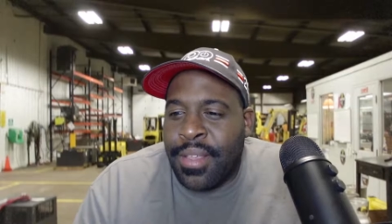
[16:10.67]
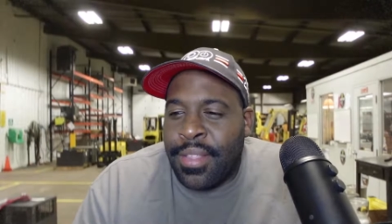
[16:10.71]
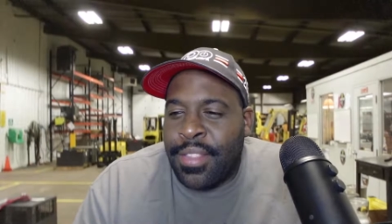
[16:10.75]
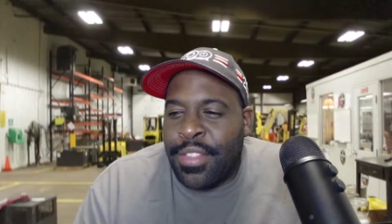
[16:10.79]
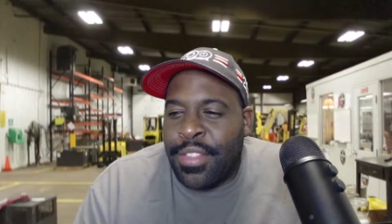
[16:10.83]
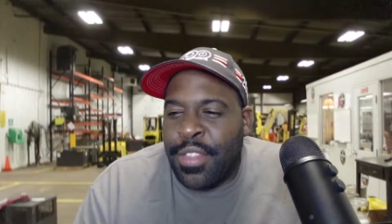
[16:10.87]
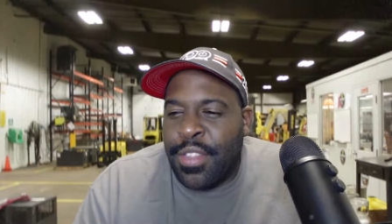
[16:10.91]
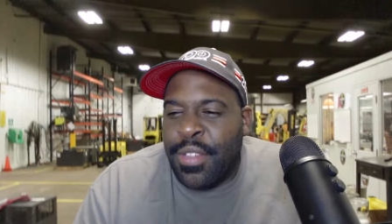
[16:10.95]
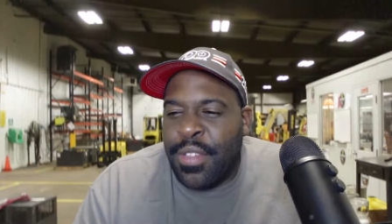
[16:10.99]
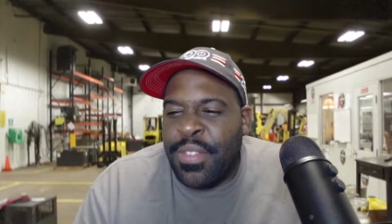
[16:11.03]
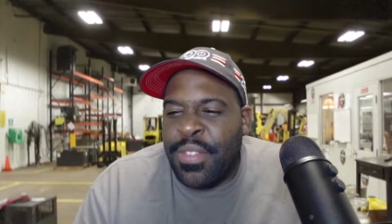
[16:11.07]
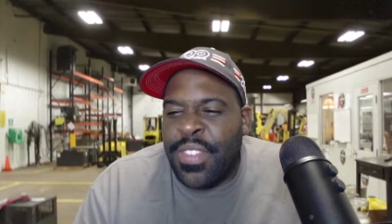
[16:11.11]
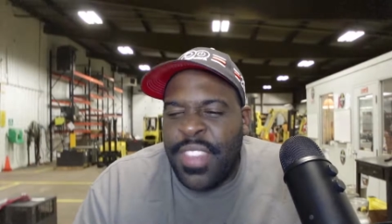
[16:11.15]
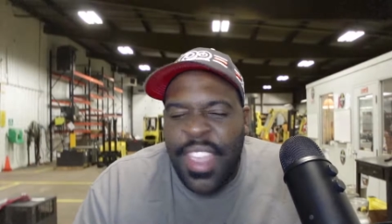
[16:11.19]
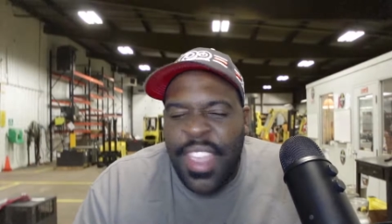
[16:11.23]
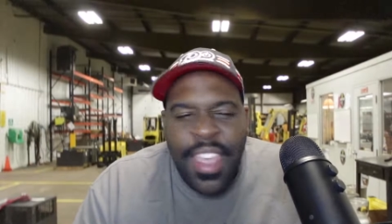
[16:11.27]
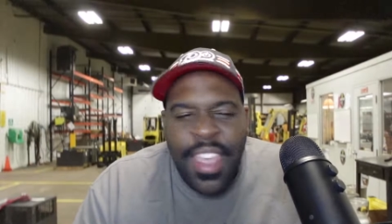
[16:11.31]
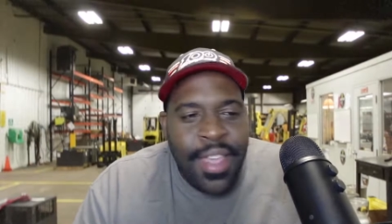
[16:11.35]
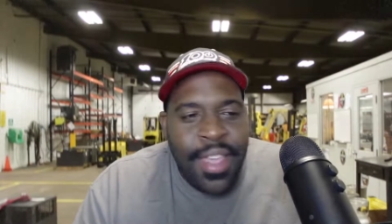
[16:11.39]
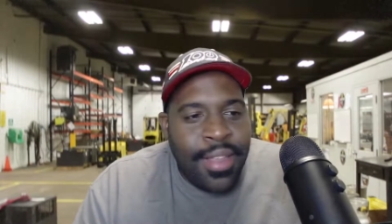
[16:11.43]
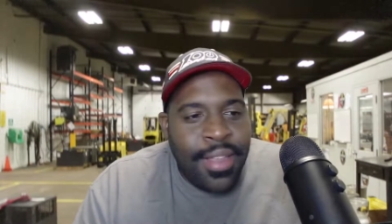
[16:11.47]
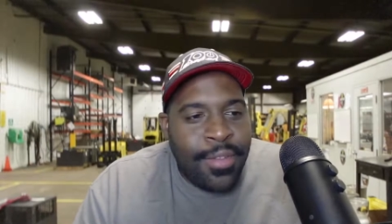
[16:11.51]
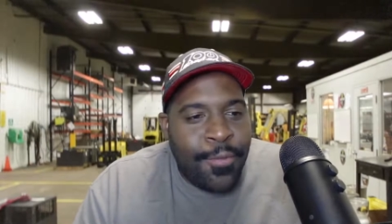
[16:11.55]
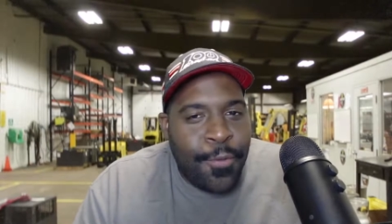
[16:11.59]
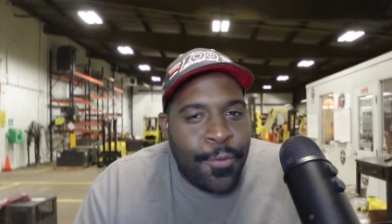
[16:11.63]

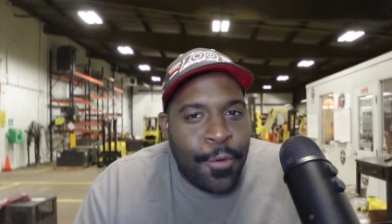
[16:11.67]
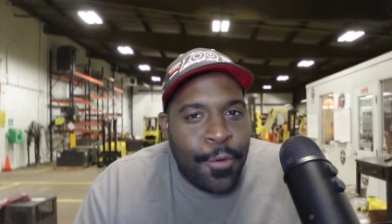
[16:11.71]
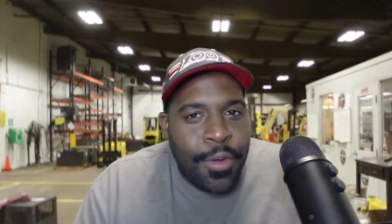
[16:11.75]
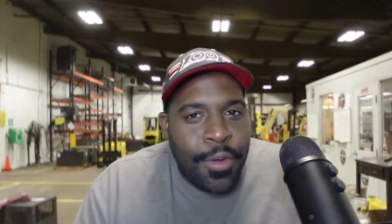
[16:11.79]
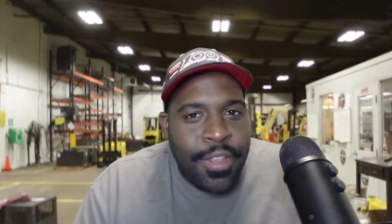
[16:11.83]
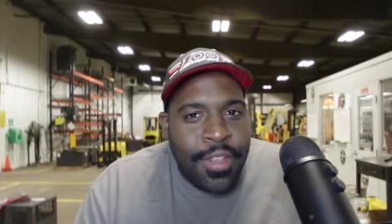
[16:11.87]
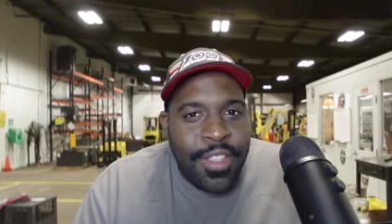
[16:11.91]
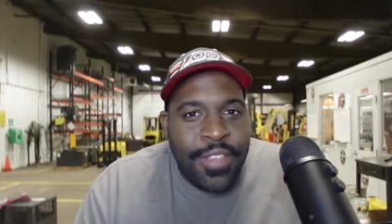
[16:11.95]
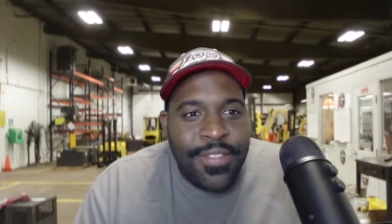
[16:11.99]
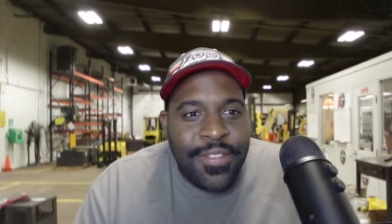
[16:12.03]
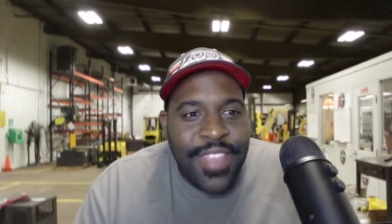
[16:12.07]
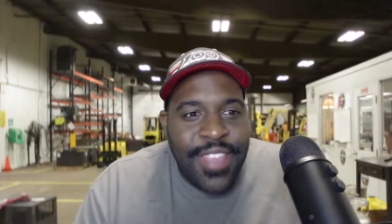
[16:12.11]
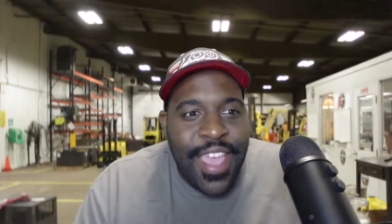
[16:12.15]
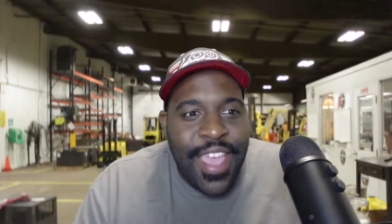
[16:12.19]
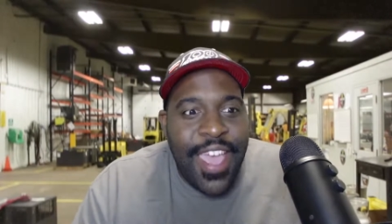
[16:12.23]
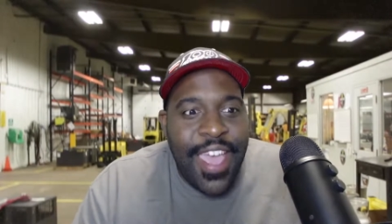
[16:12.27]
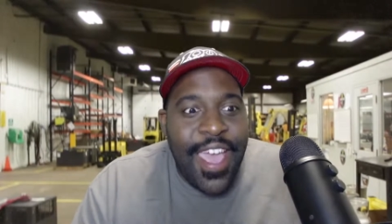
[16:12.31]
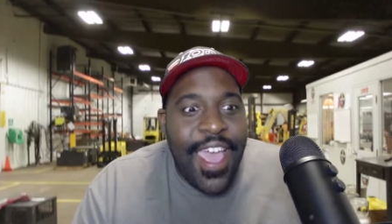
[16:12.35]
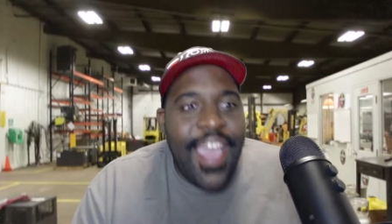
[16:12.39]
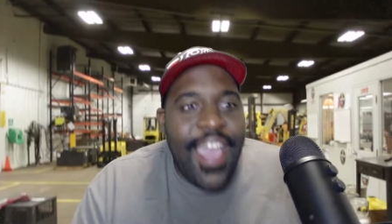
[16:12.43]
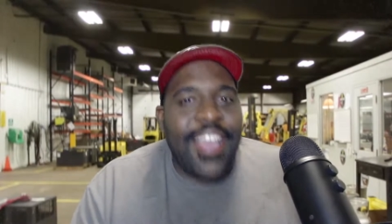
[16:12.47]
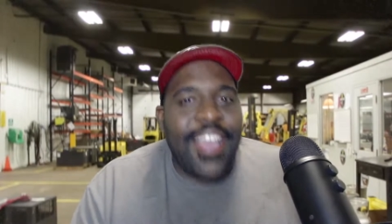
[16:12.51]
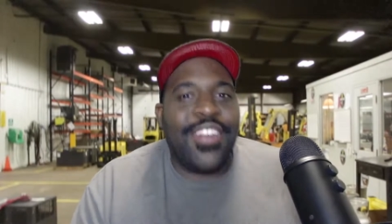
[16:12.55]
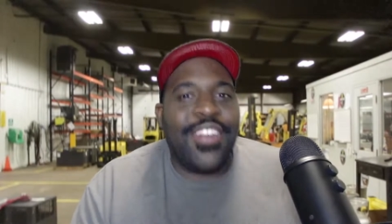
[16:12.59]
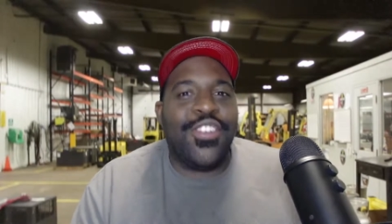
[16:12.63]
Doosan forklifts, I
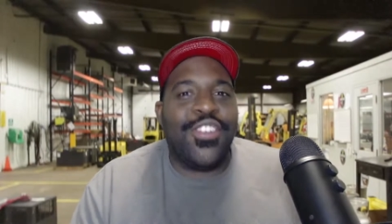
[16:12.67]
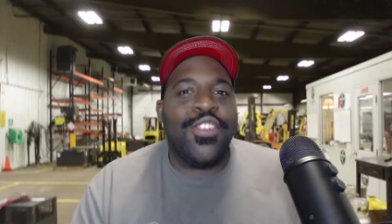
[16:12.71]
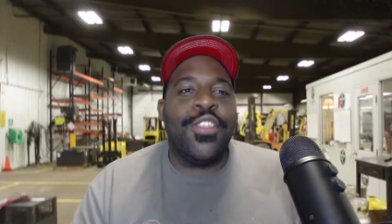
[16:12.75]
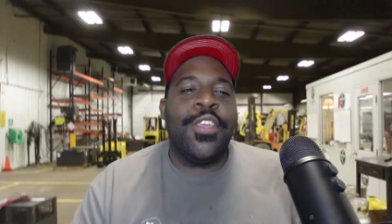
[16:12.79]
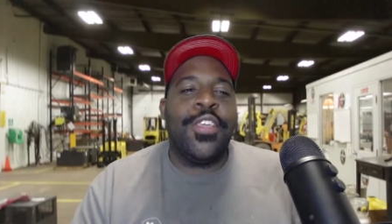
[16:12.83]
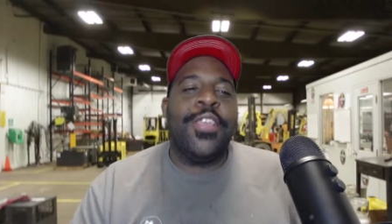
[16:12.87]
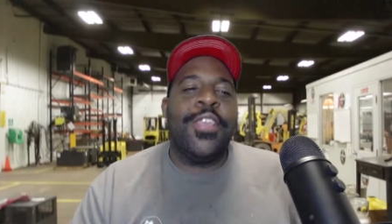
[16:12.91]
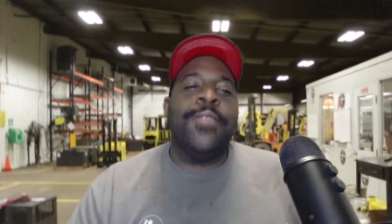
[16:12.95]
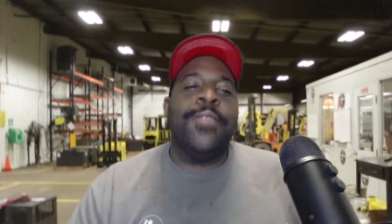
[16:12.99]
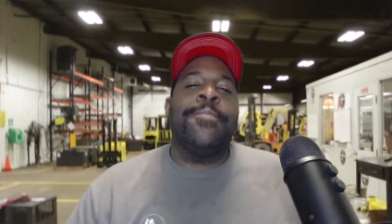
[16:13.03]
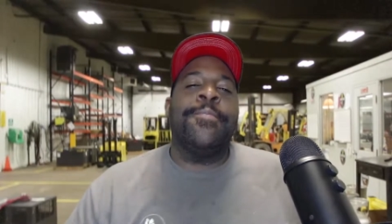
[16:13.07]
actually,